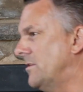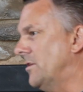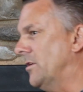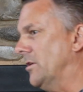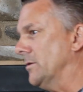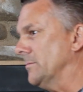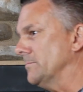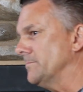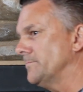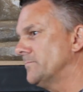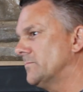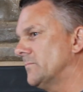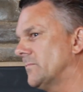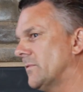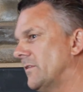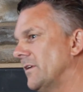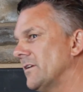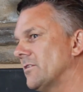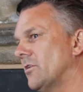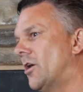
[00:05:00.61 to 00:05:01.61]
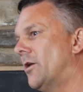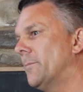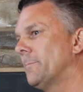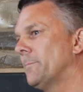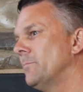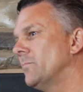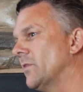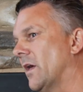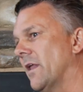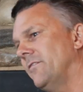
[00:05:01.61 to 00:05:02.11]
I think
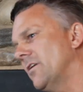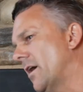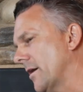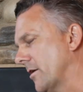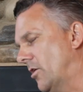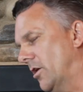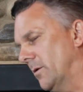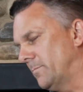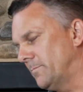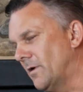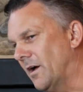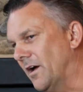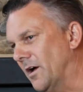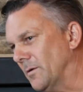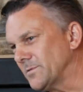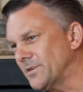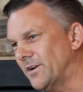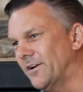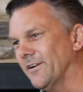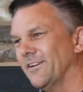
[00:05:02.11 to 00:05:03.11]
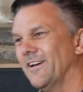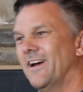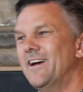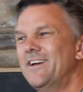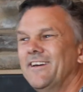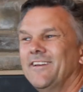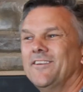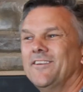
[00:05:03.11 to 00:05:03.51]
carp, not carp, I'm sorry.